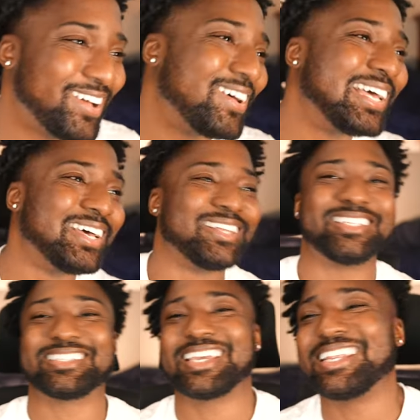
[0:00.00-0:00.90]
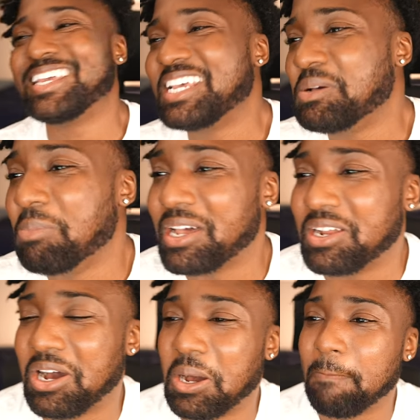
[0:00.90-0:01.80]
no, just kidding. But
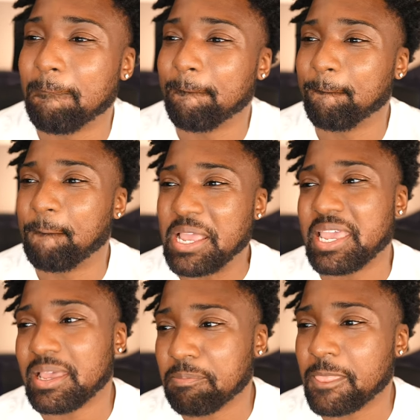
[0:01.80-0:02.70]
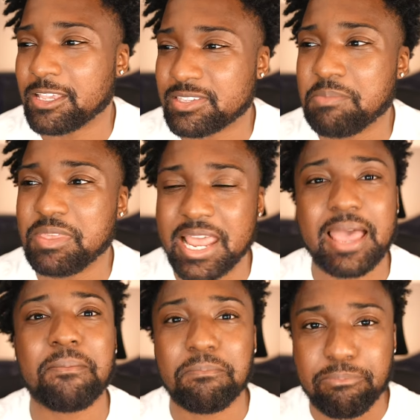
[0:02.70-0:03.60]
um, but yeah, it's something
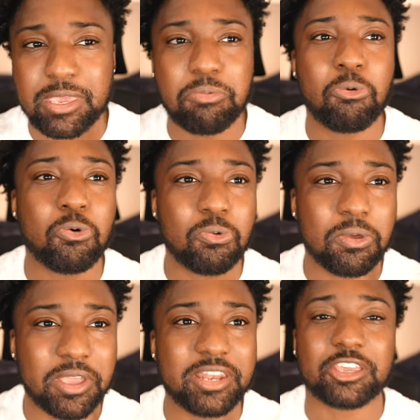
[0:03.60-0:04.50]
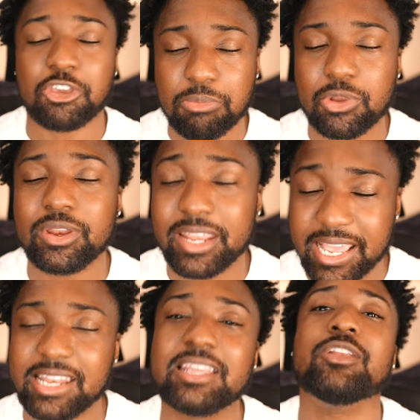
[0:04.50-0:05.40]
that people in the community
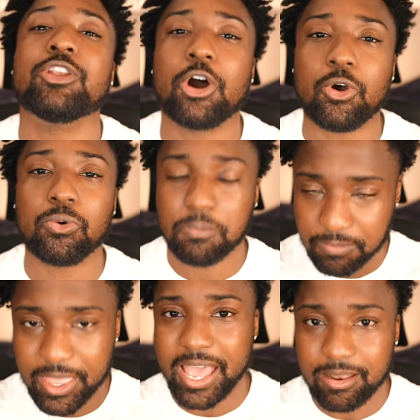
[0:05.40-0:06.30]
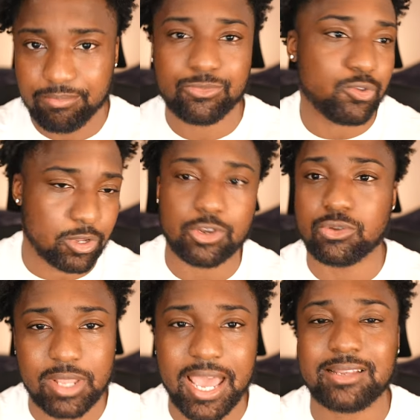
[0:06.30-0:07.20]
they need to know that you could
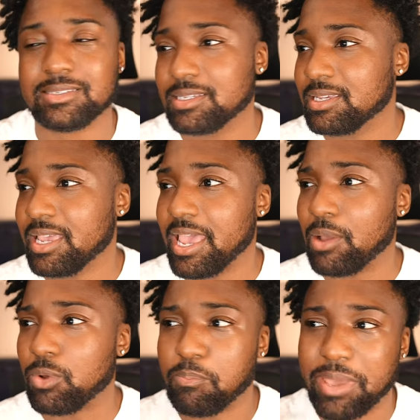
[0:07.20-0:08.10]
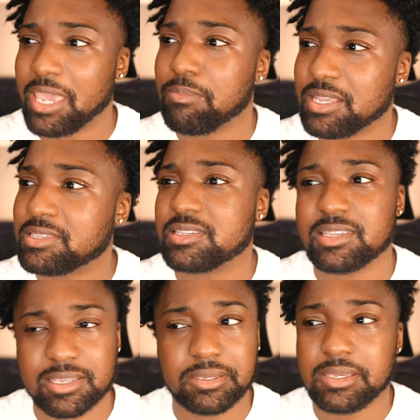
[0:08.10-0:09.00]
do that. And with payments,
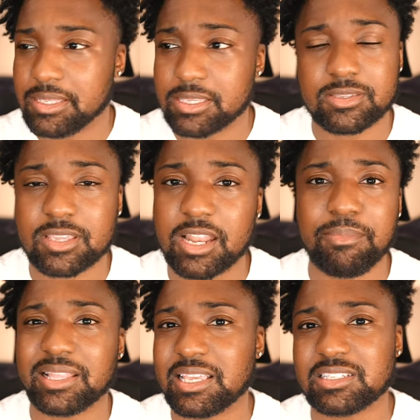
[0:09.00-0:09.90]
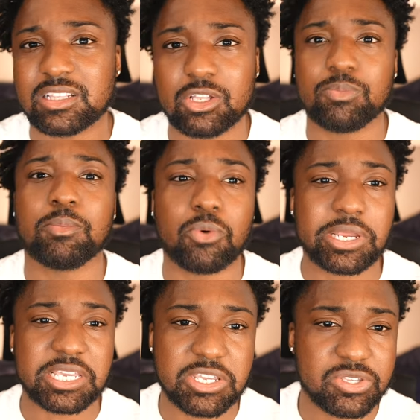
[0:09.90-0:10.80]
this is going to make things a little bit more
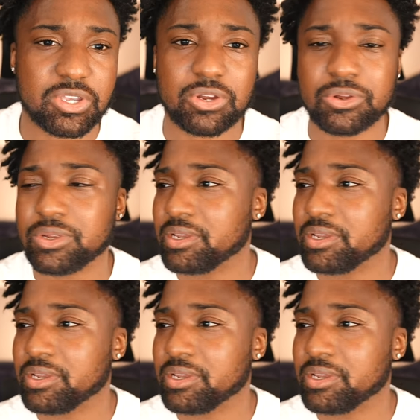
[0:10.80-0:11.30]
easier.